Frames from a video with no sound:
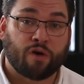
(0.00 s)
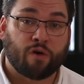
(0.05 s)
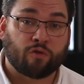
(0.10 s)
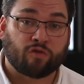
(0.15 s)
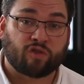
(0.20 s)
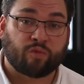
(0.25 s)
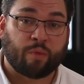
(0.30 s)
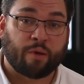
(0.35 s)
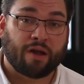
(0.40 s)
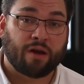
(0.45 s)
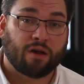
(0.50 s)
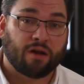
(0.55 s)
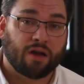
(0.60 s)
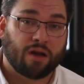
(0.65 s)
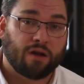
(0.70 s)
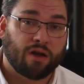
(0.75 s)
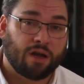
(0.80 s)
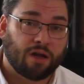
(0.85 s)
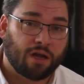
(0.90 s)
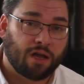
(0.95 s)
roots, but
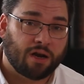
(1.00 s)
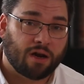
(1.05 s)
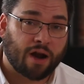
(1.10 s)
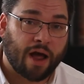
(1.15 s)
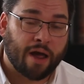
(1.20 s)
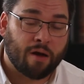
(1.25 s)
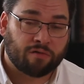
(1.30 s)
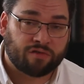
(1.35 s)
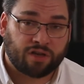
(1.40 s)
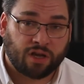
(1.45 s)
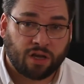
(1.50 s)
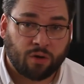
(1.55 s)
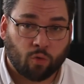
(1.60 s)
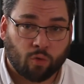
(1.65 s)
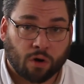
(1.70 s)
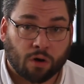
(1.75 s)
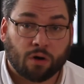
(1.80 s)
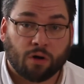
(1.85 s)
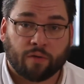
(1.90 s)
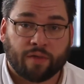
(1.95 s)
in an IoT
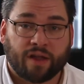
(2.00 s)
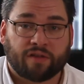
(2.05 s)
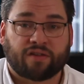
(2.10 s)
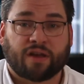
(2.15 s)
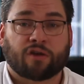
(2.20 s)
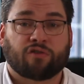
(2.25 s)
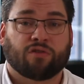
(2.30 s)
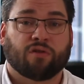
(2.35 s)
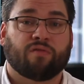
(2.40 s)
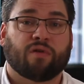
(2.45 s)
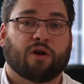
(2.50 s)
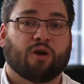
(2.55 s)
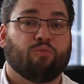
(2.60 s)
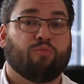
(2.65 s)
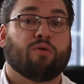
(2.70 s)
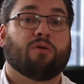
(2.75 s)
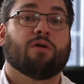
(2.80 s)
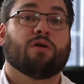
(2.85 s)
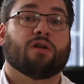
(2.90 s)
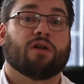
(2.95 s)
world, that's actually very
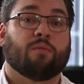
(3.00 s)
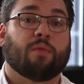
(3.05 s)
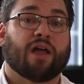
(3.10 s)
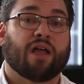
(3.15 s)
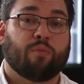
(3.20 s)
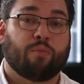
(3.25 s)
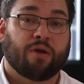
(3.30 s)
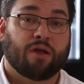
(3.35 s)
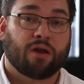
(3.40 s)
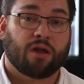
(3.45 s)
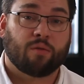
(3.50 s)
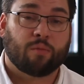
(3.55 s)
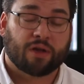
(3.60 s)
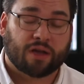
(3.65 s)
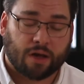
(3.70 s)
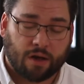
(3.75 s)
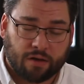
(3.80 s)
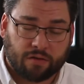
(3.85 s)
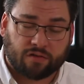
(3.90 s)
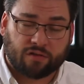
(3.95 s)
important in my opinion
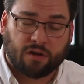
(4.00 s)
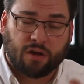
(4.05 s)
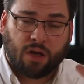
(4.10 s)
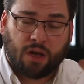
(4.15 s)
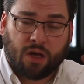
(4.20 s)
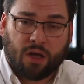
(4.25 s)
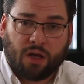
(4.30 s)
because